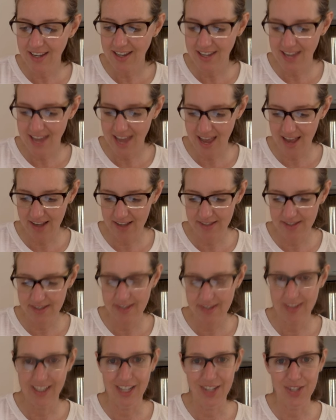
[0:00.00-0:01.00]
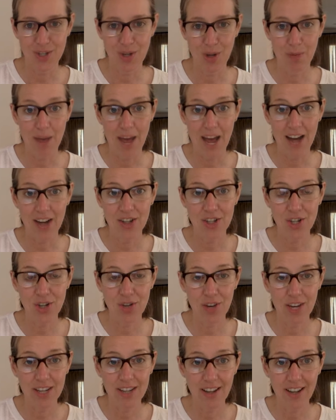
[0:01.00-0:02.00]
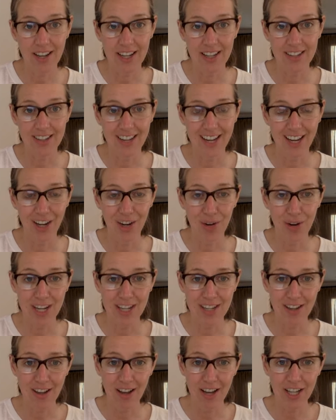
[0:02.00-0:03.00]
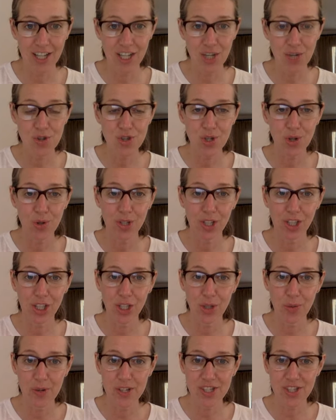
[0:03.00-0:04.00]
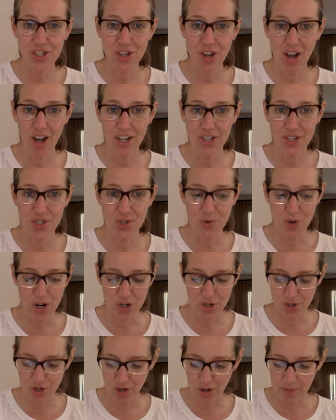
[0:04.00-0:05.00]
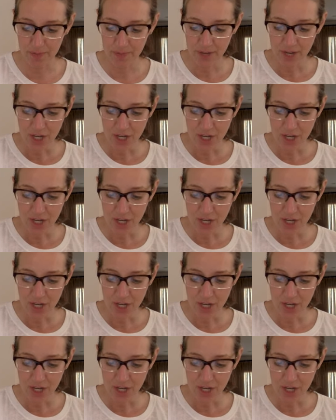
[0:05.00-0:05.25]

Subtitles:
Yes. Let's go back to grade 9. In grade 9, you showed a Lewis dot structure.